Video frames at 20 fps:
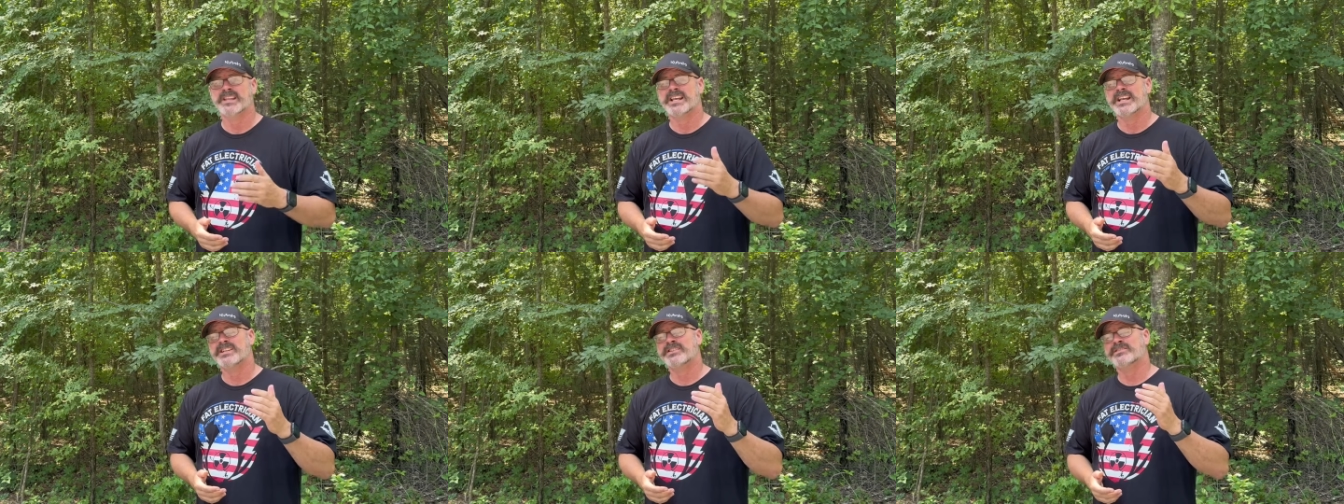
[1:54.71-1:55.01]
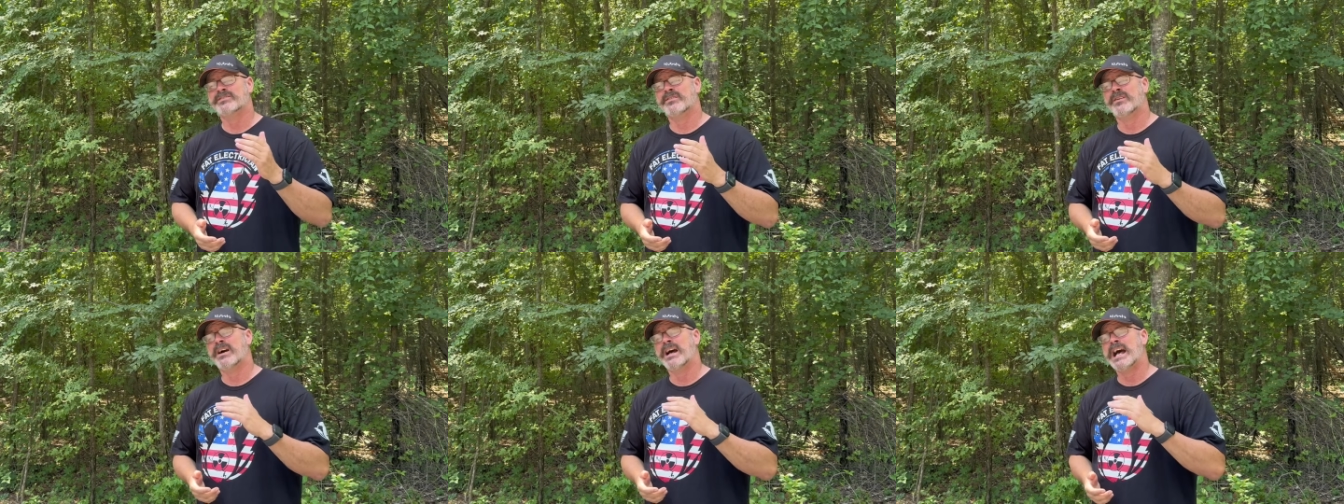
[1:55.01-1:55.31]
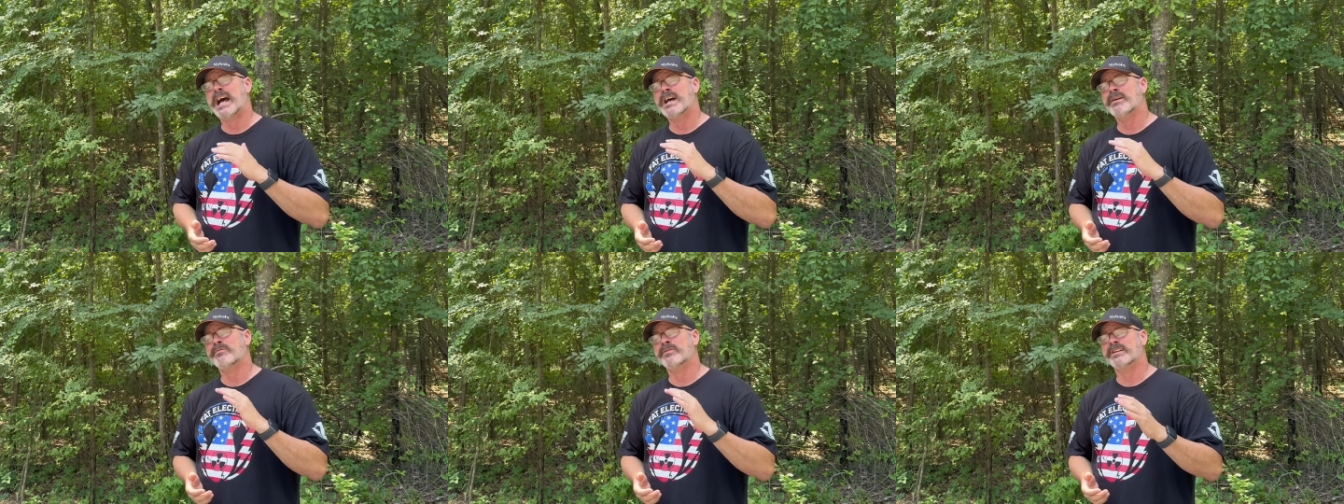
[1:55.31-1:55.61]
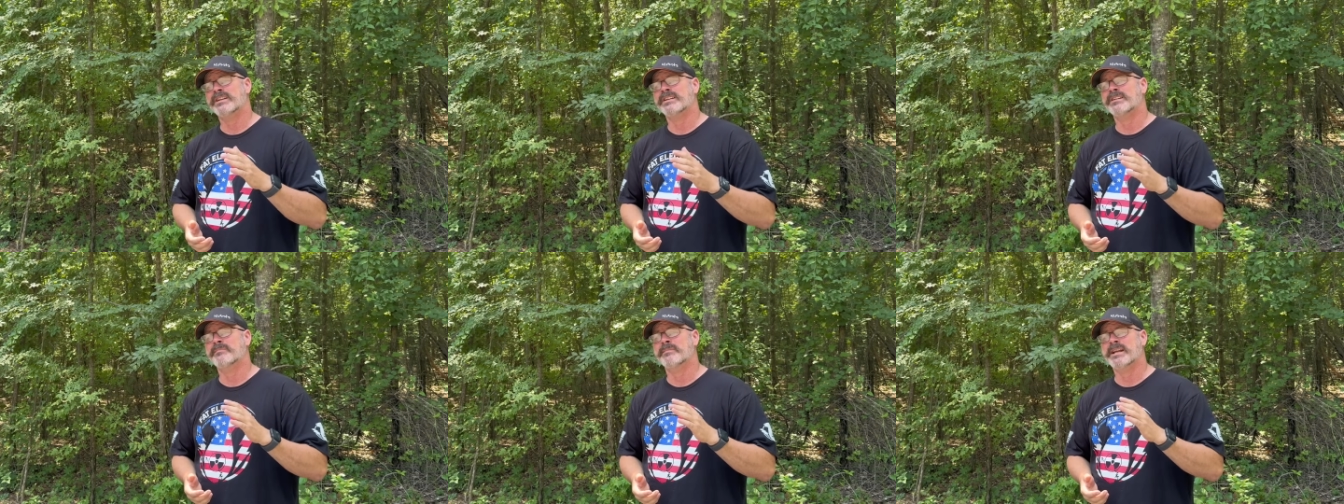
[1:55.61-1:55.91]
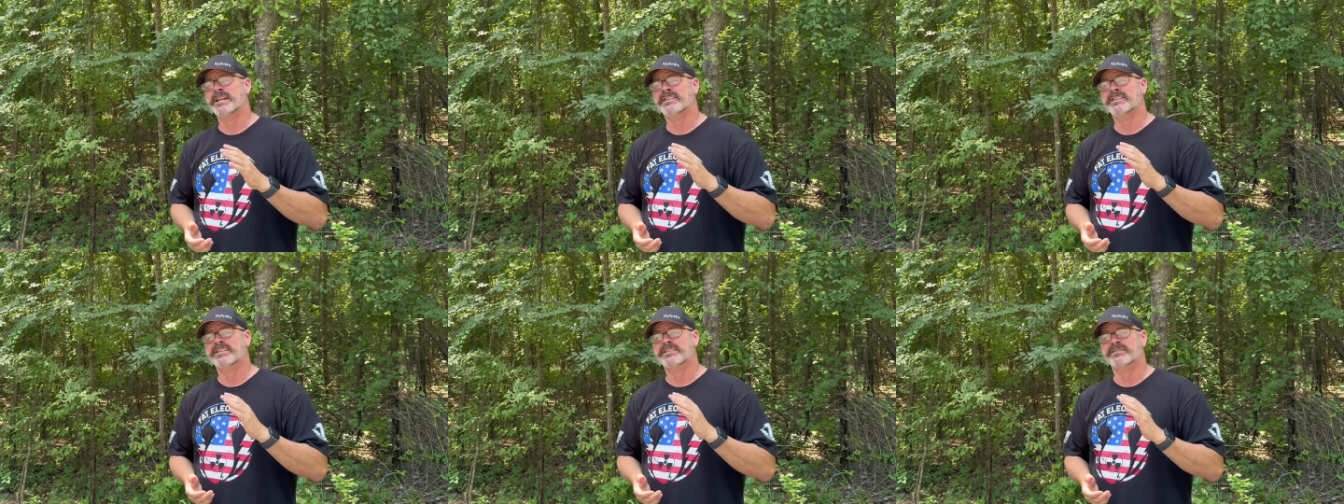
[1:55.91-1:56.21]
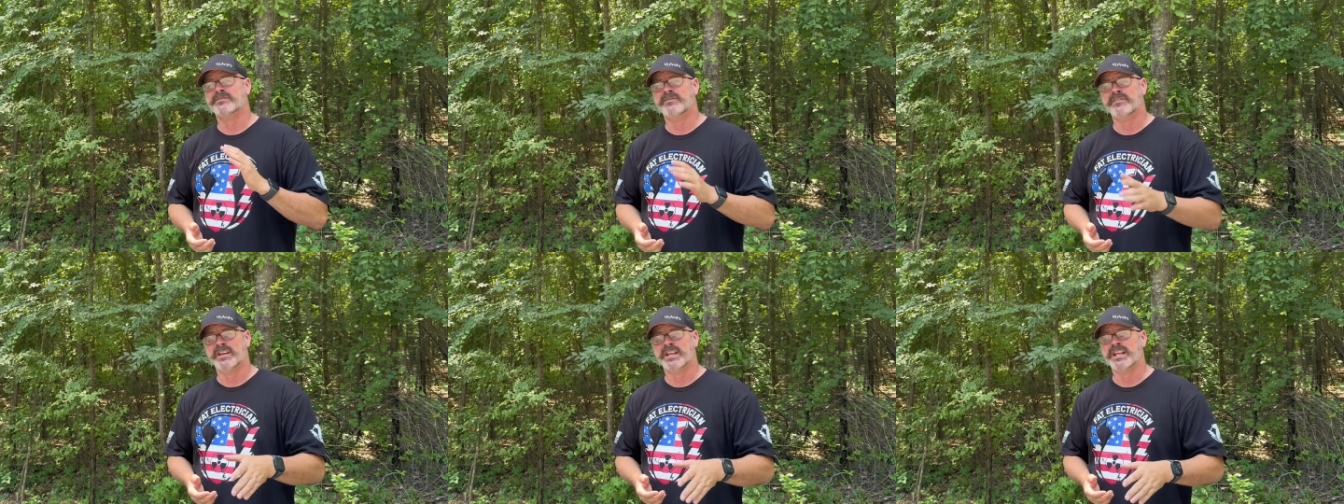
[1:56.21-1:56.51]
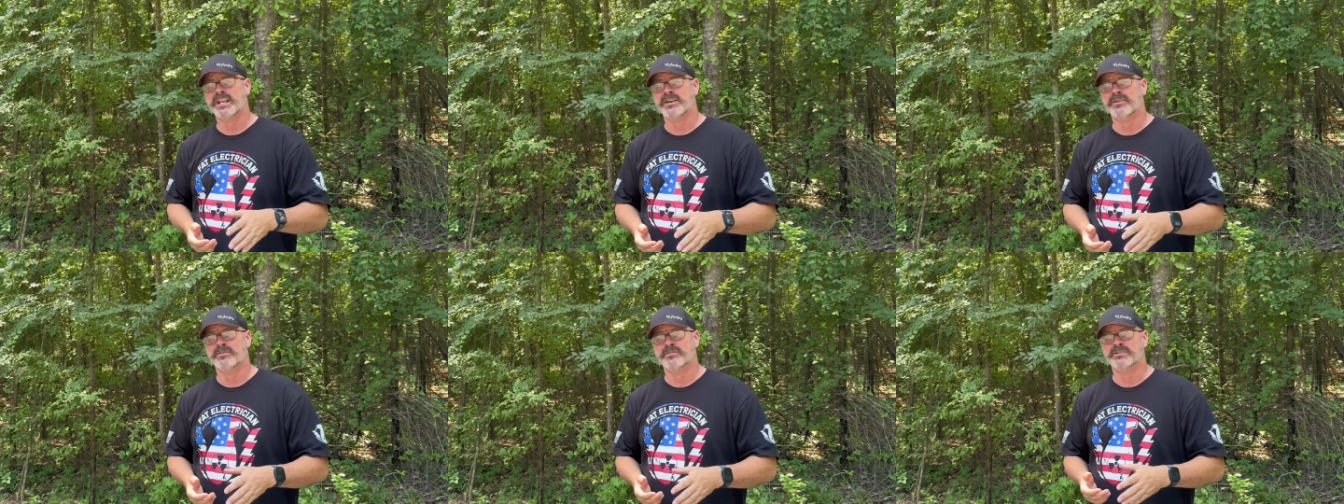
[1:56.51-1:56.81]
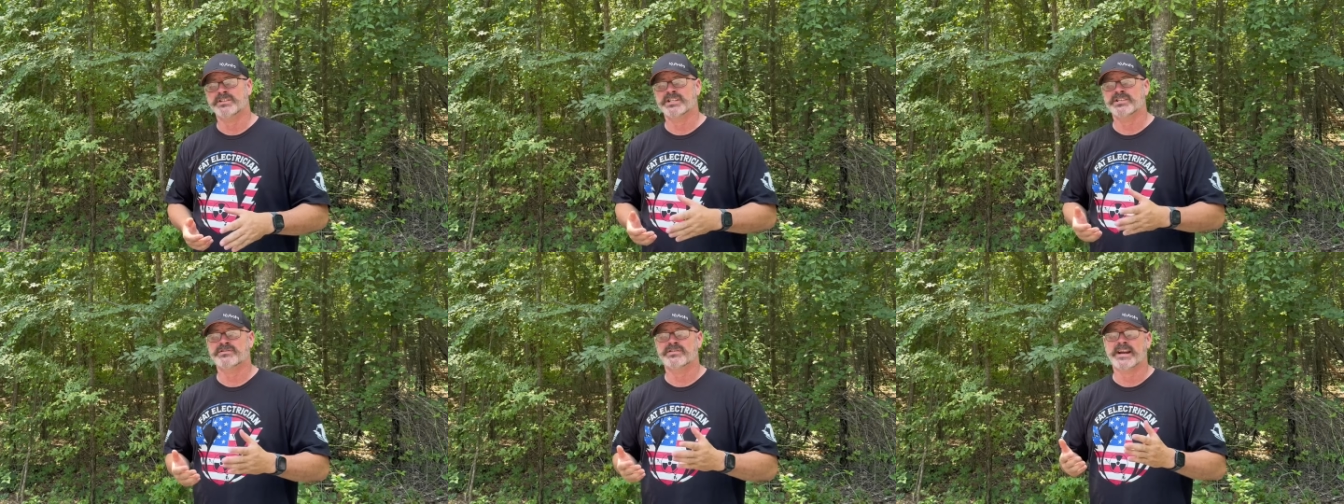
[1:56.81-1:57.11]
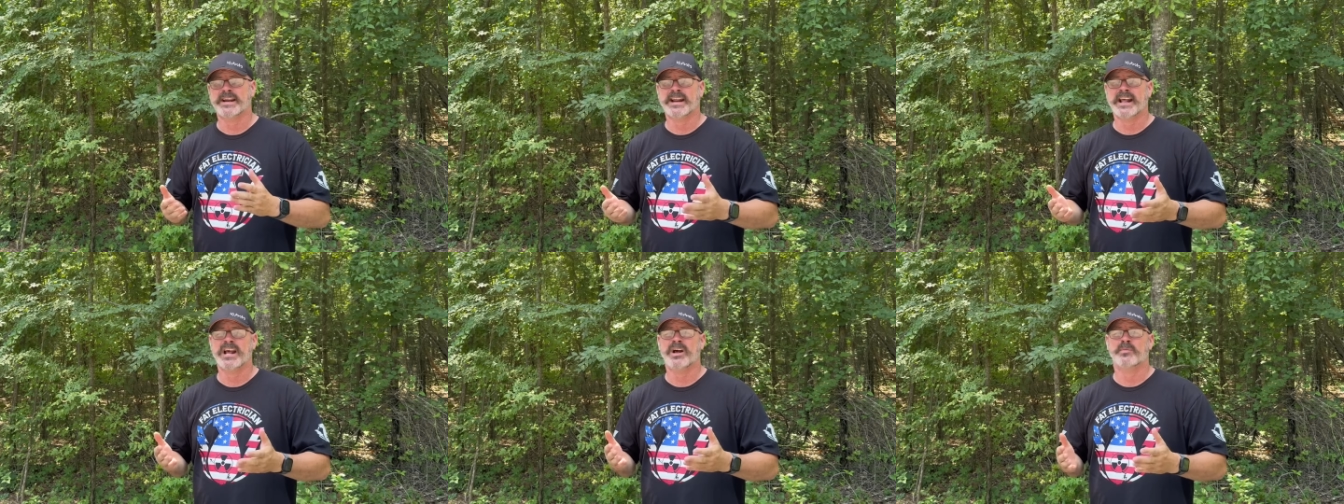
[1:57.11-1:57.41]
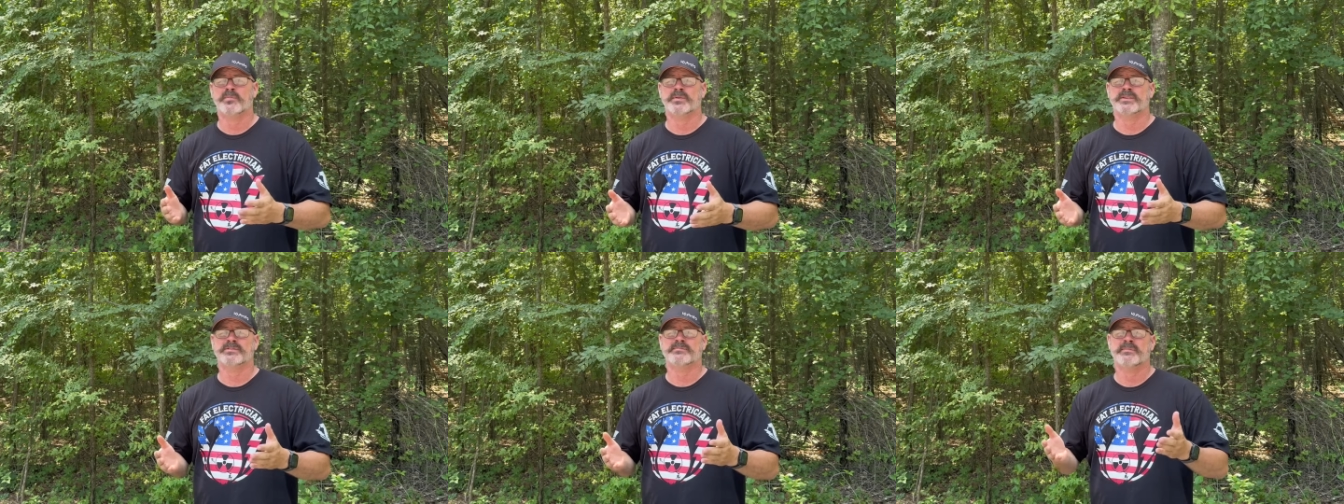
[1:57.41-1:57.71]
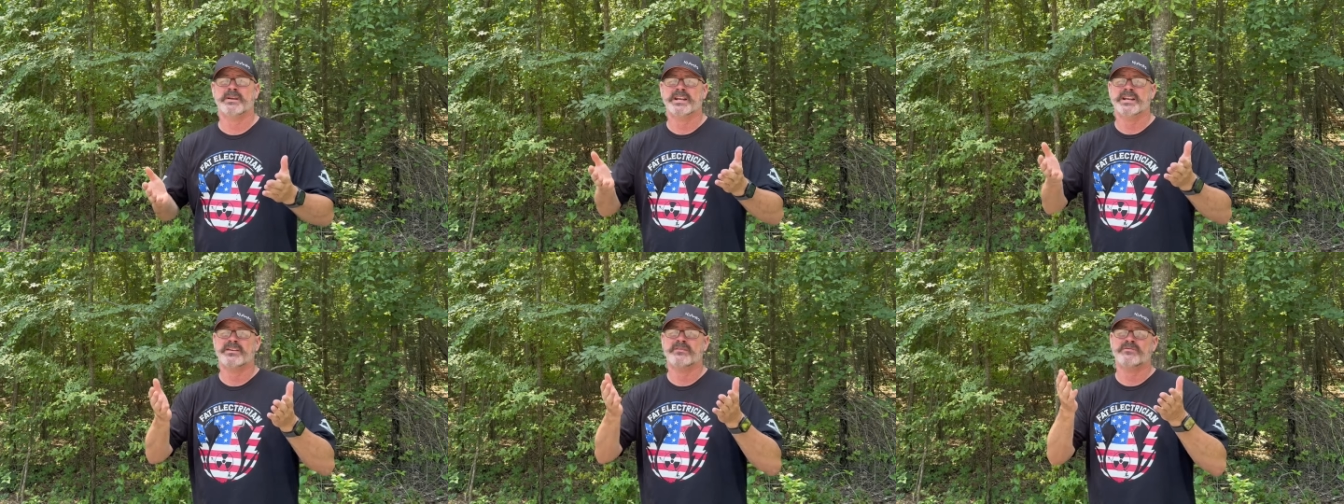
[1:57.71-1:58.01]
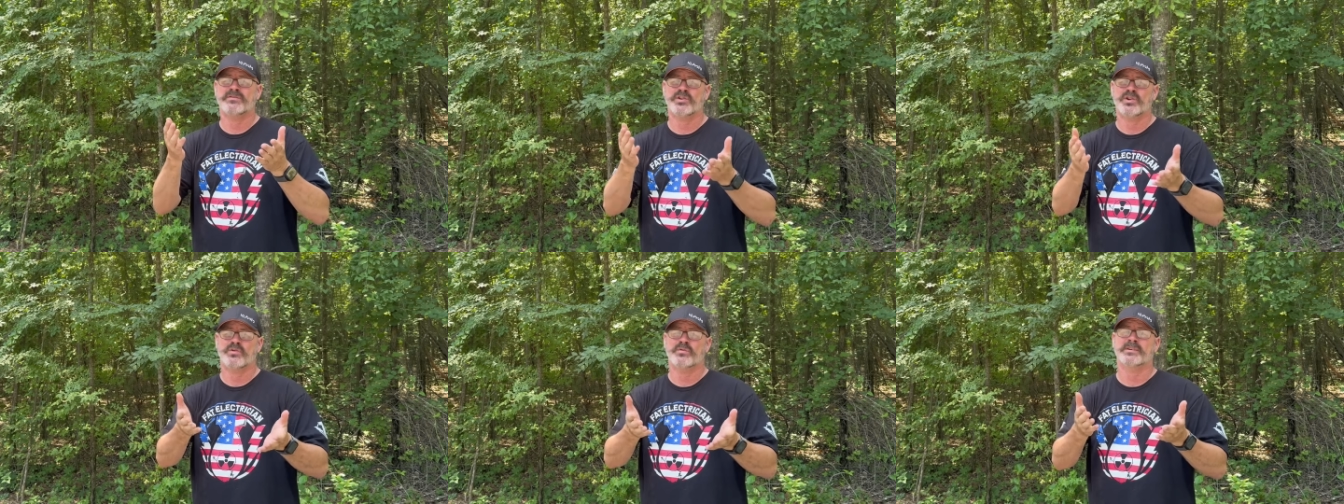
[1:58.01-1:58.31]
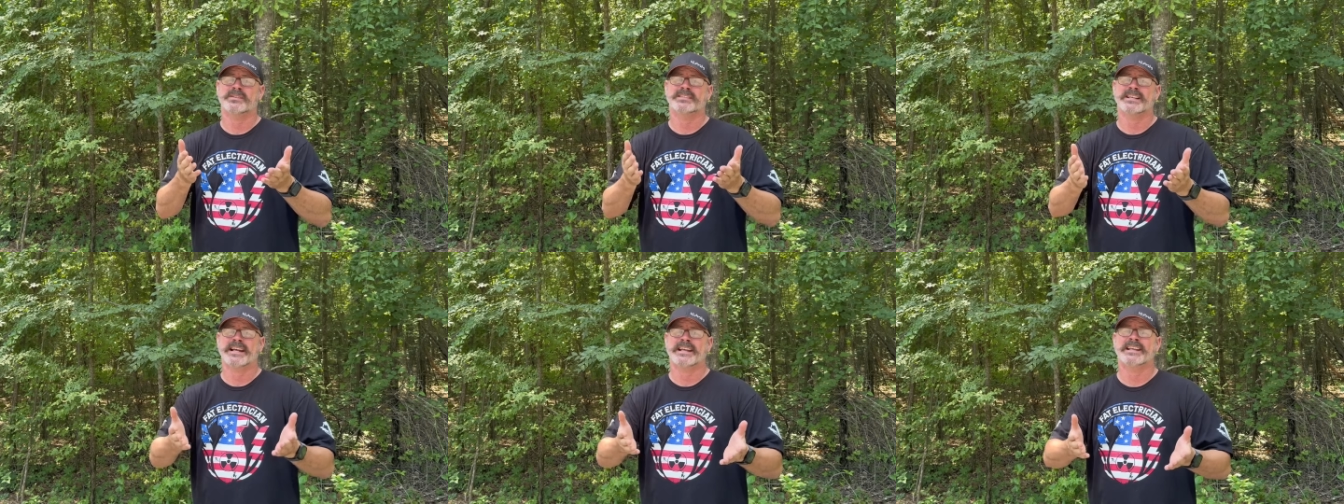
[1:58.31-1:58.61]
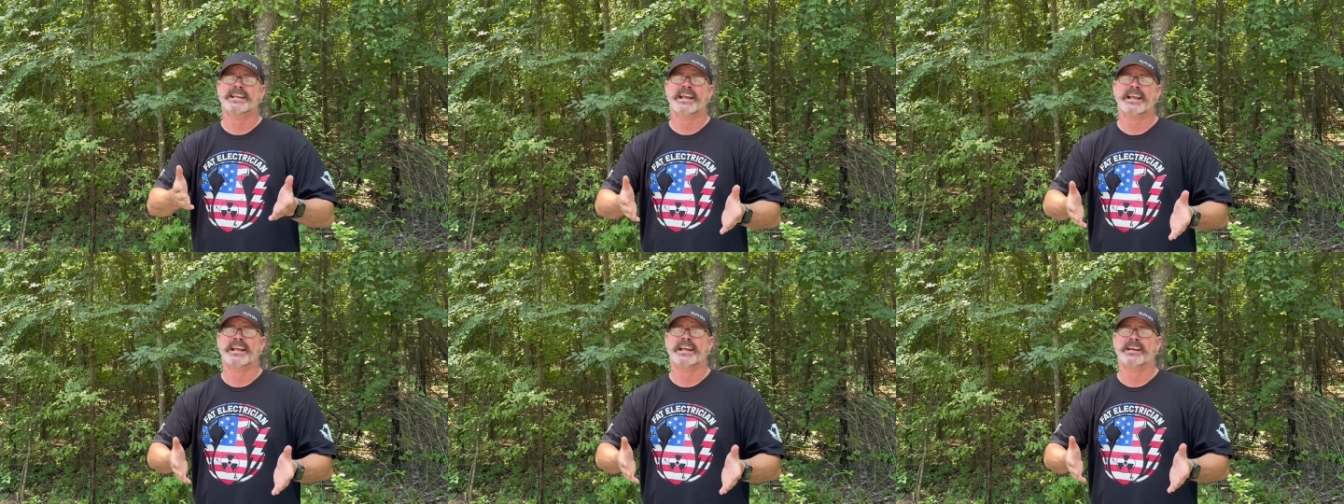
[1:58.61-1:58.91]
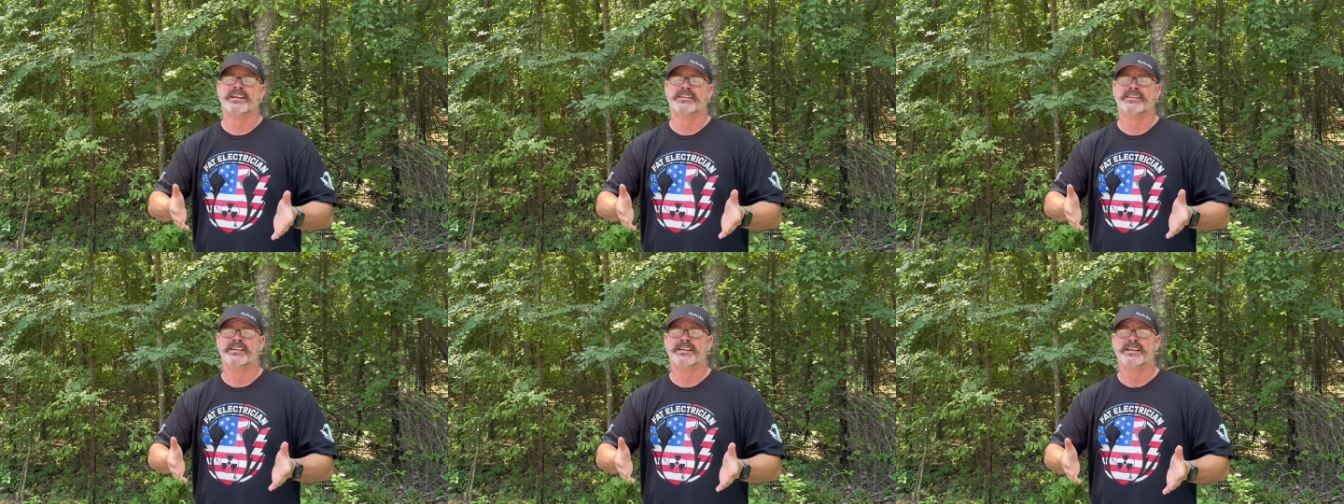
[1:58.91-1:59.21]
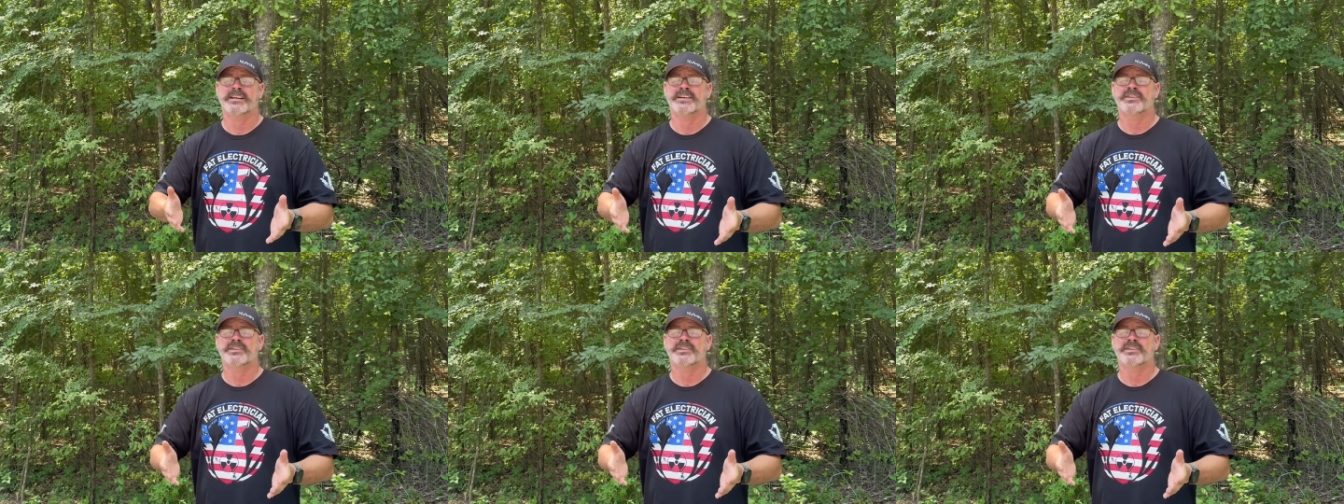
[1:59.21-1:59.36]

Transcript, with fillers: And so I wanted to make this video to try to help as many of you as I can